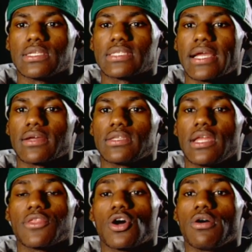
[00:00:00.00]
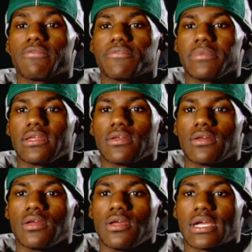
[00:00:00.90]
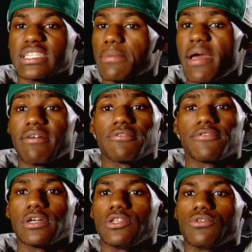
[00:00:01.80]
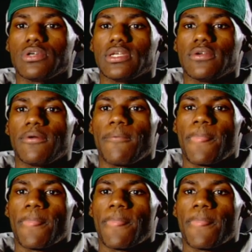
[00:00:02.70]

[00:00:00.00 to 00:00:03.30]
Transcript: like another home for me because I'm having fun doing it,